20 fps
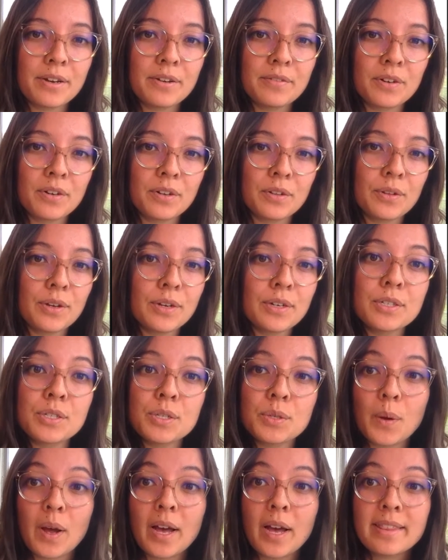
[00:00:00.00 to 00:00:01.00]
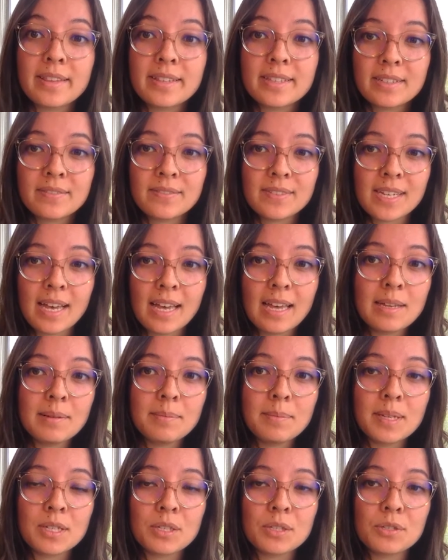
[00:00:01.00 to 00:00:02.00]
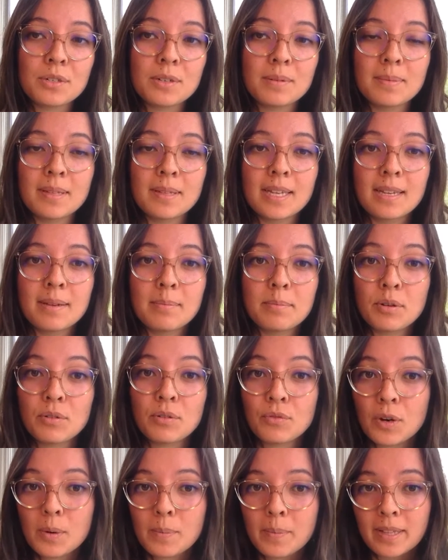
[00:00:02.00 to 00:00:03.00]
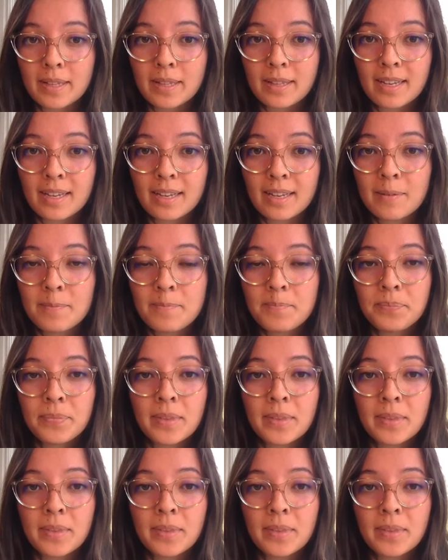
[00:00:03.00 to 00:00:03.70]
over large swaths of time extremely performantly.